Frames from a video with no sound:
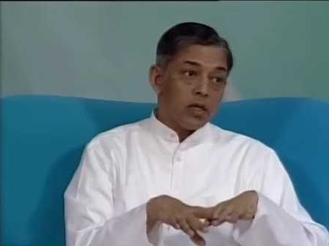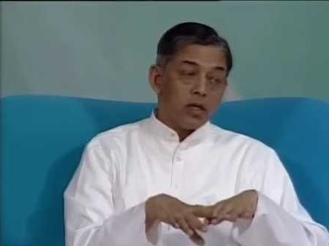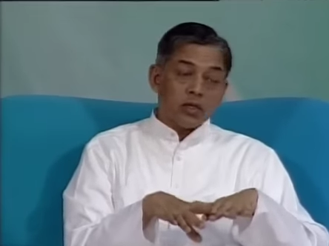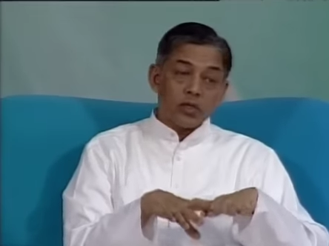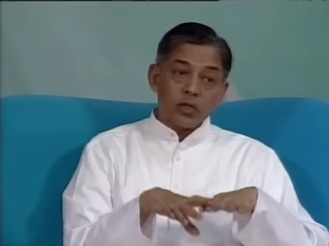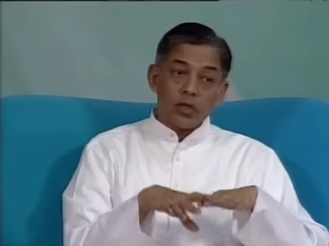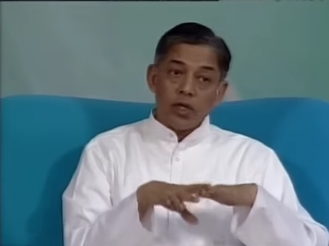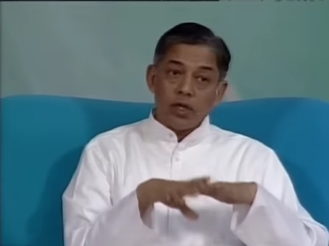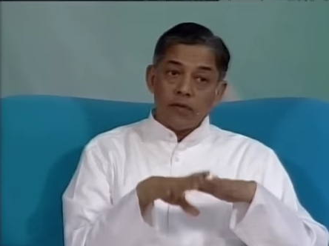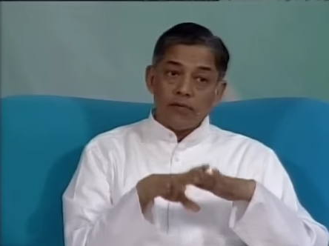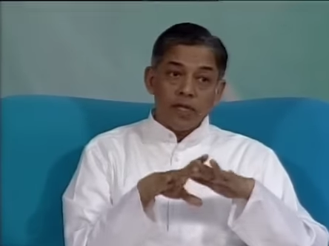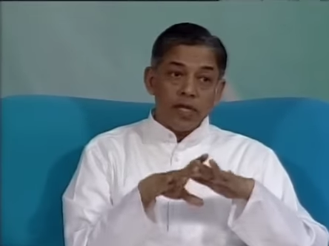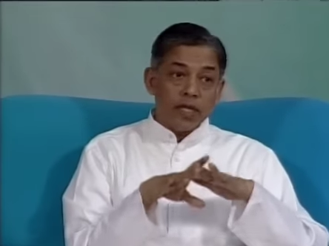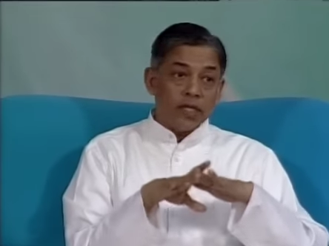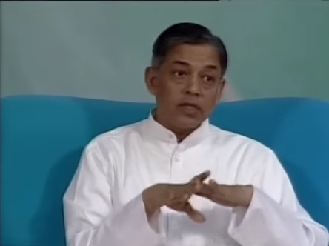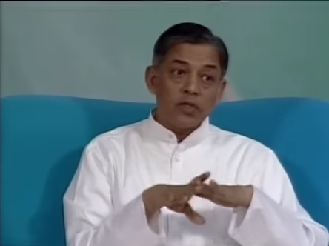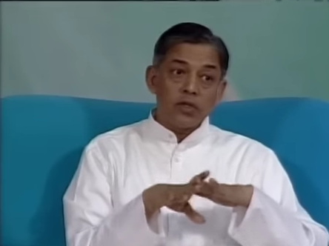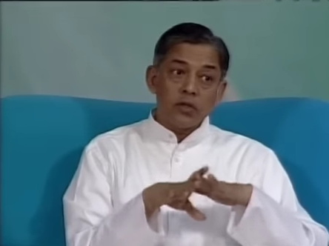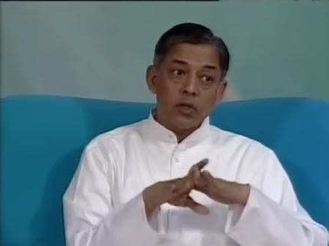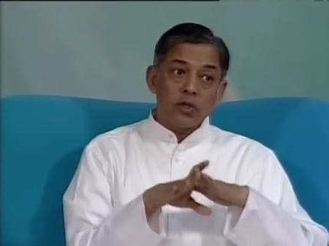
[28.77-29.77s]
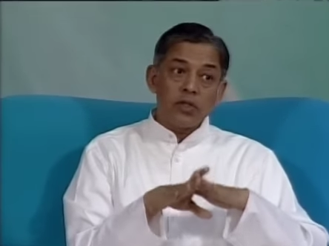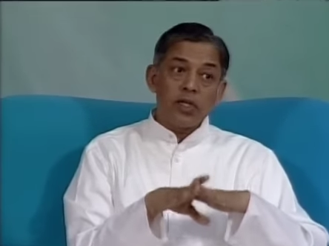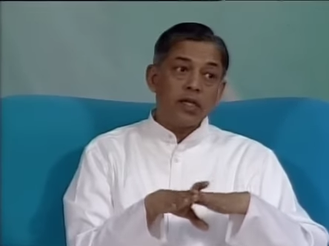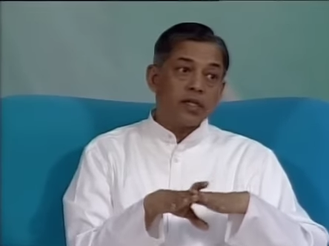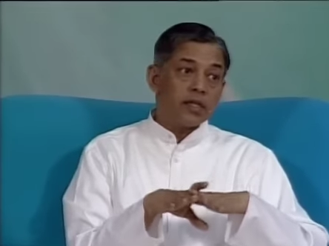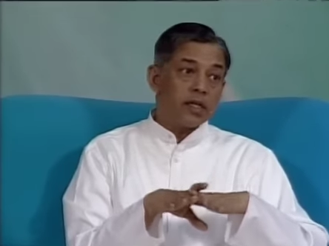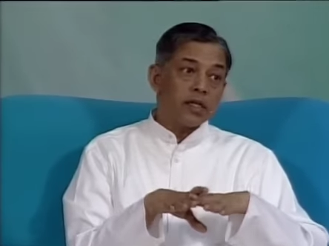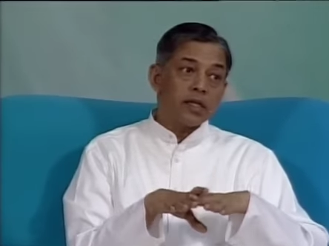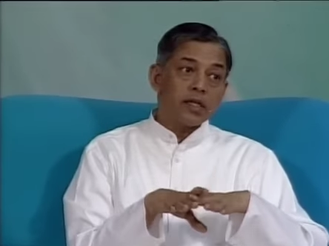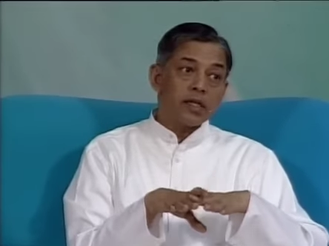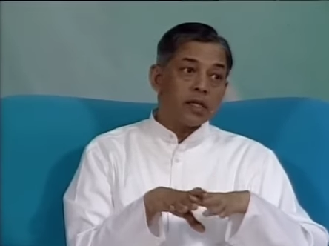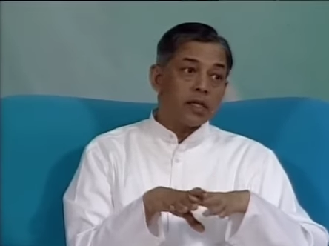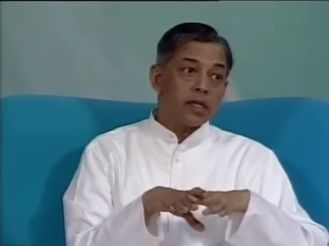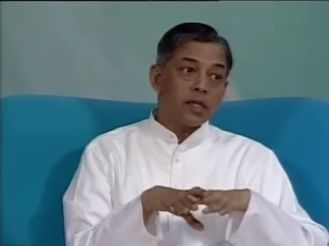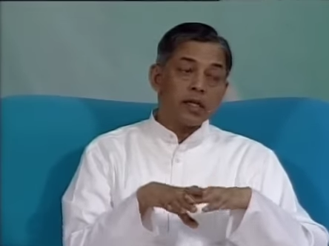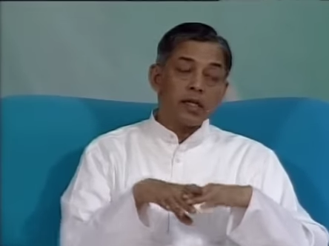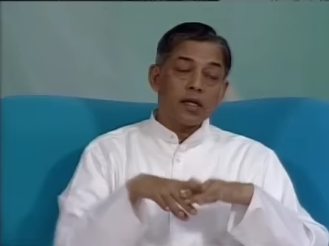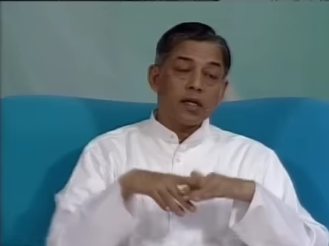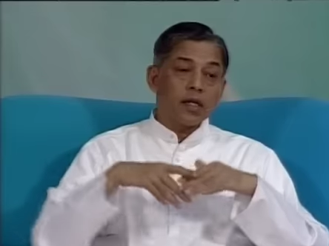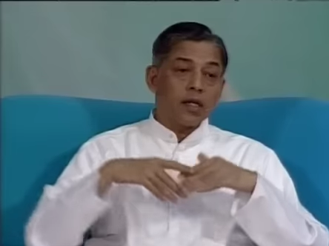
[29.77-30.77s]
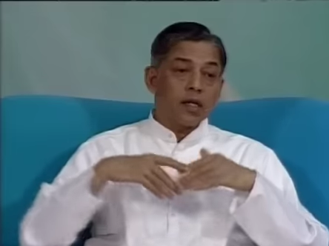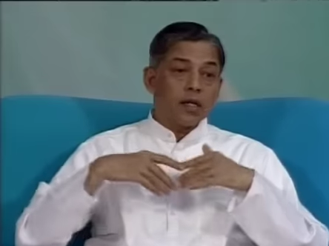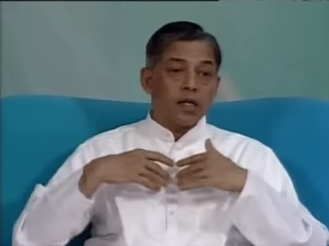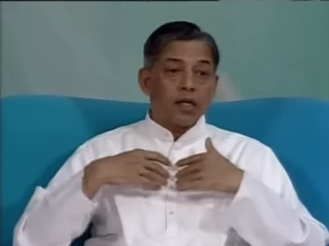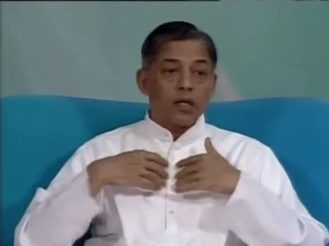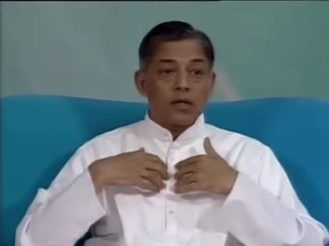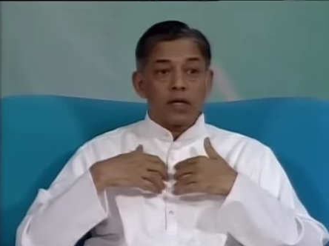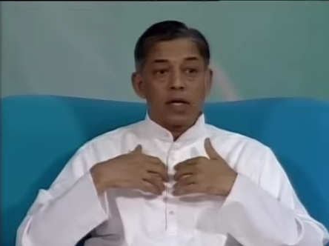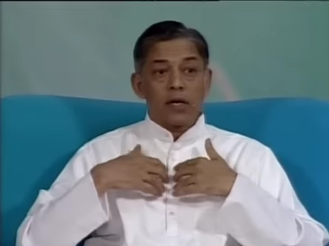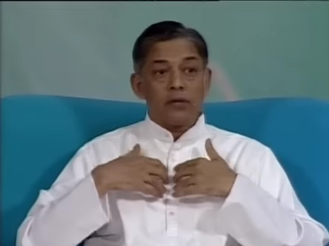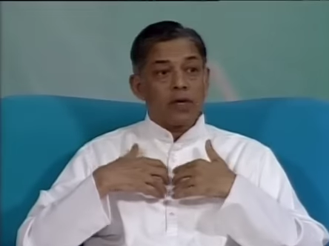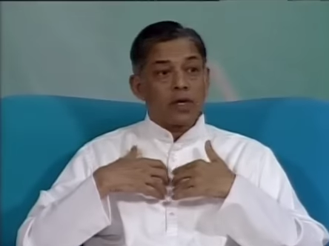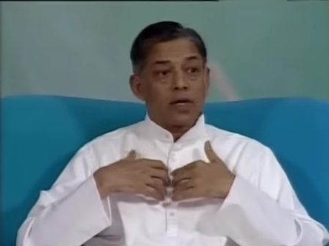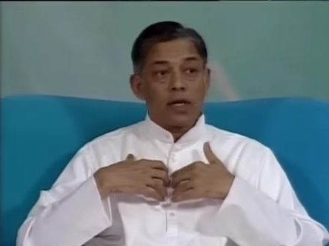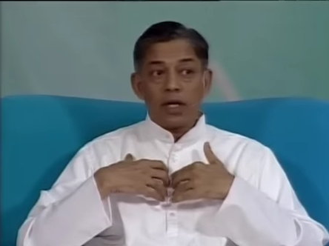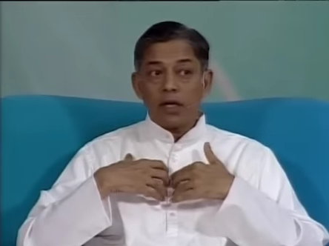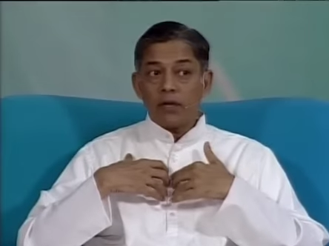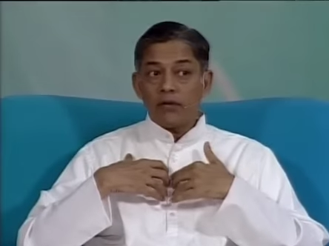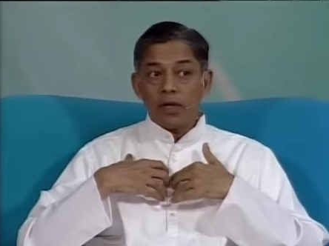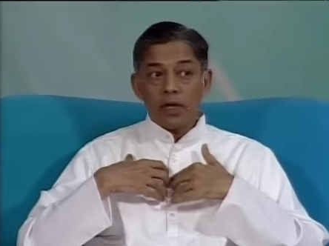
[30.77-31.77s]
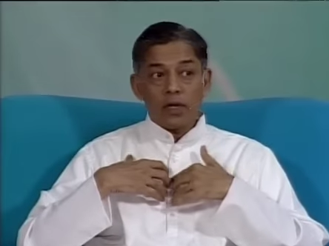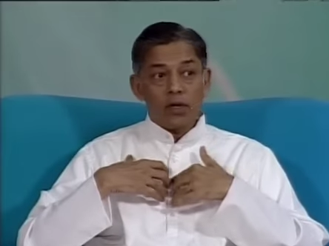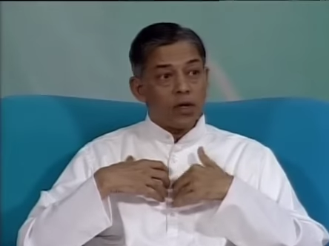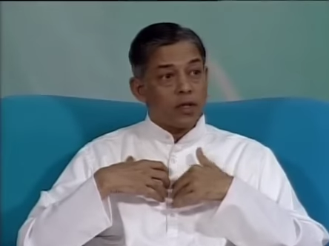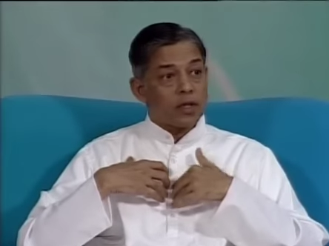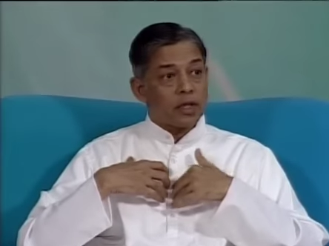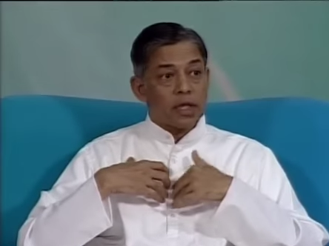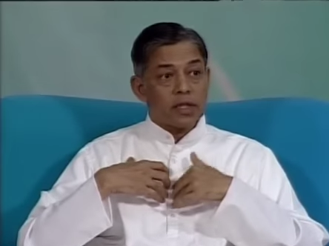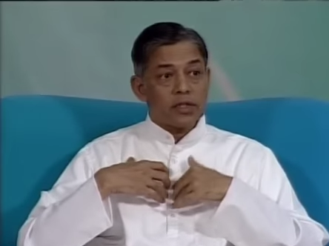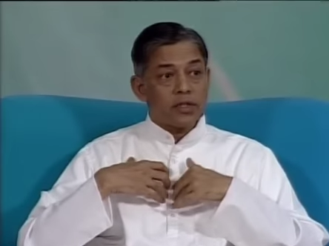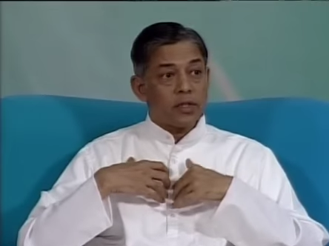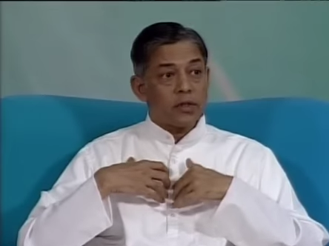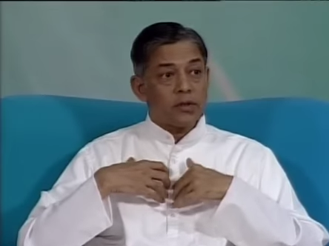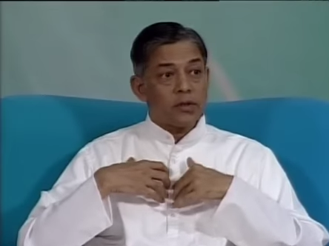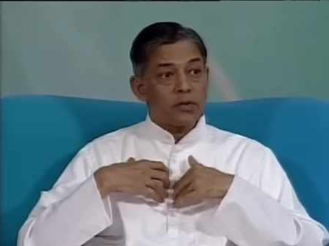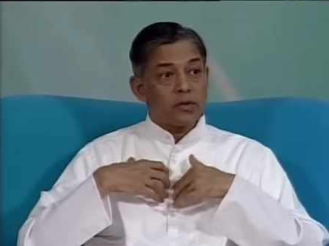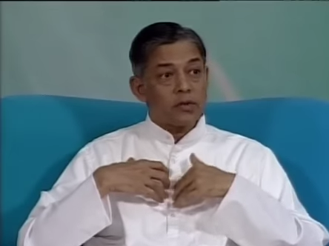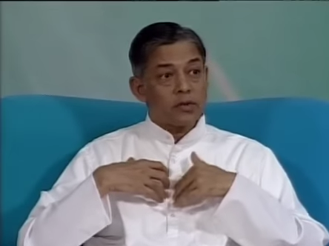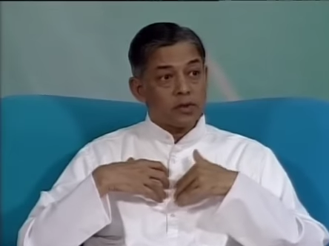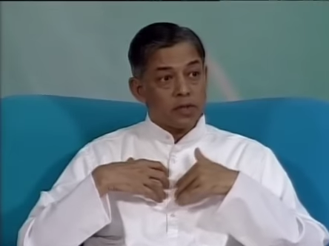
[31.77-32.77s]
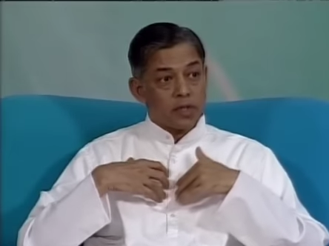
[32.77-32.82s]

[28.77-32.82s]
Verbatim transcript: So if there is no Tirthankar, Keval Gnan will not achieve,